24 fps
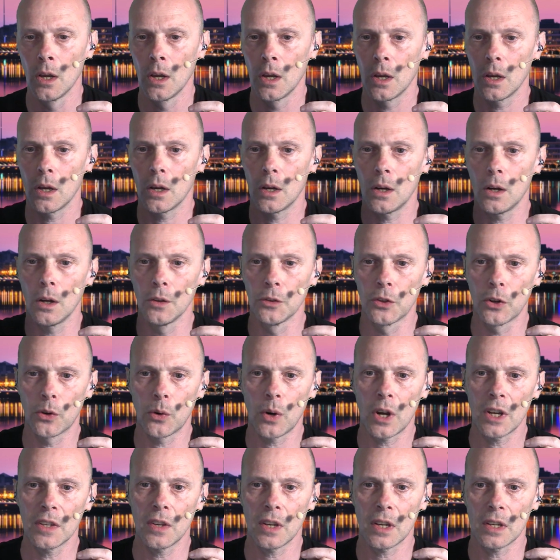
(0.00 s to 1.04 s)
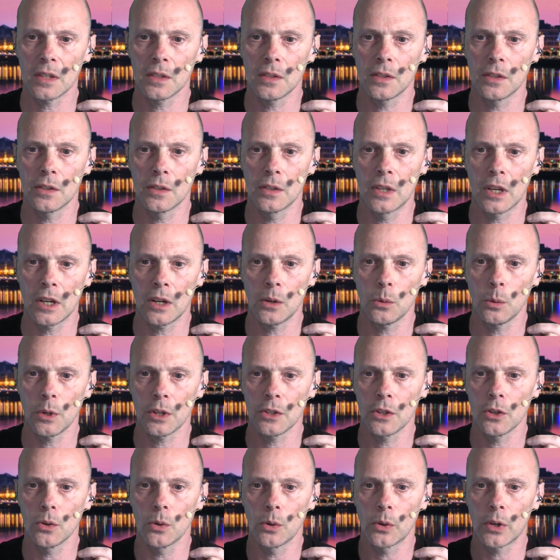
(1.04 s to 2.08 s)
On the right hand there where
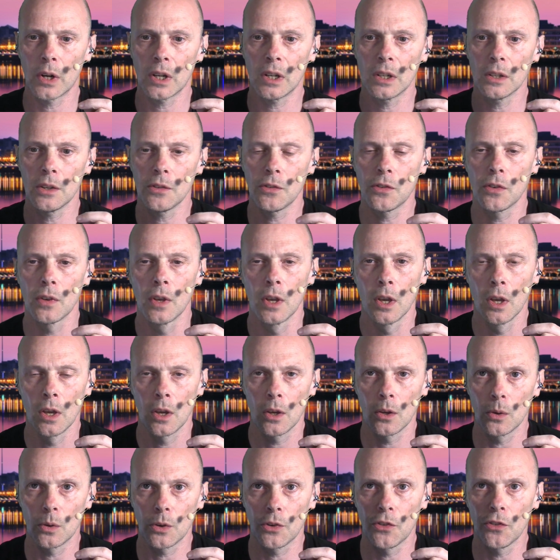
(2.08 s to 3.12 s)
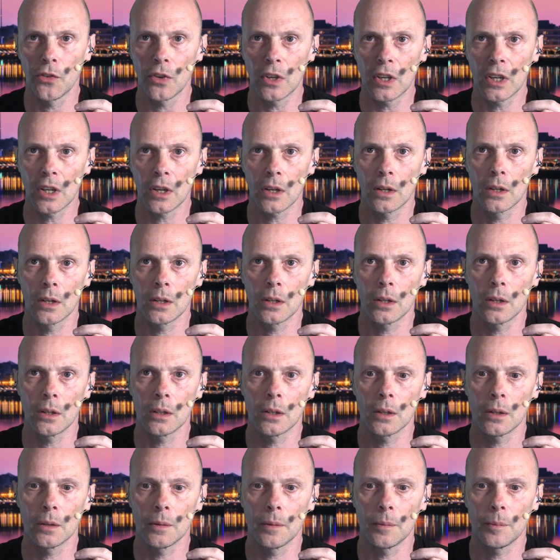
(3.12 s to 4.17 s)
the URL is, you're seeing
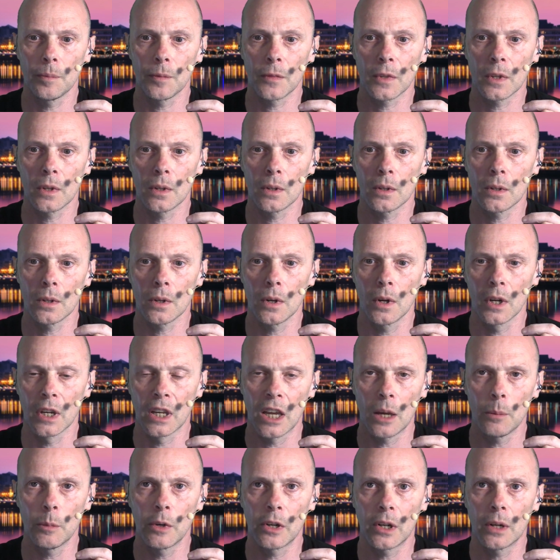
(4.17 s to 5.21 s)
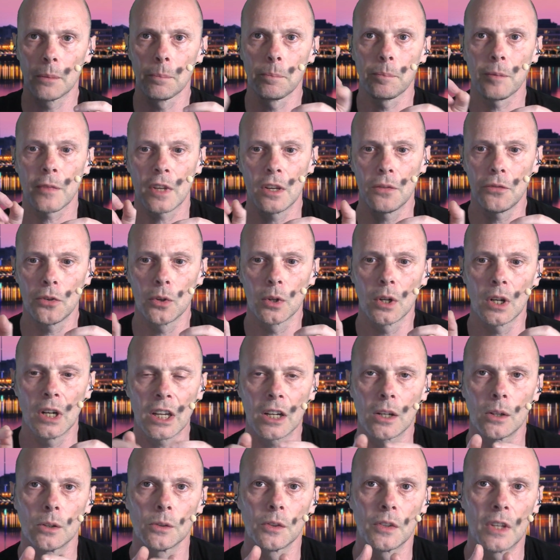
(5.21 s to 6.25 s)
a camera. If you
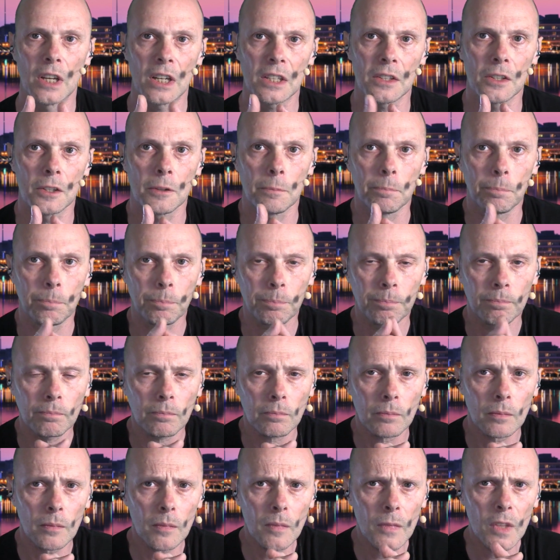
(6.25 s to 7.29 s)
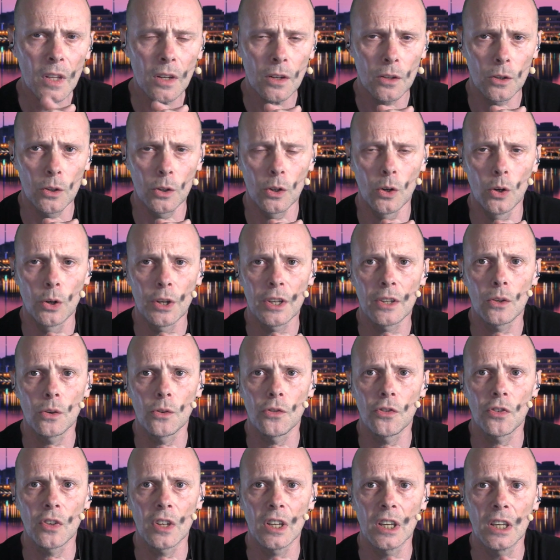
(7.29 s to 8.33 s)
click on that, you're going to
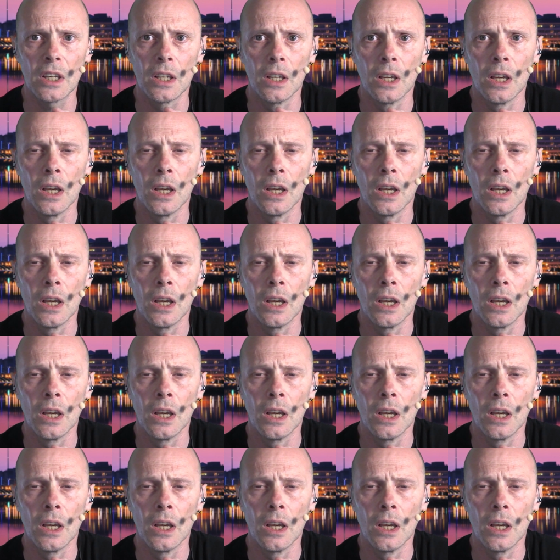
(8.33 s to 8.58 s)
see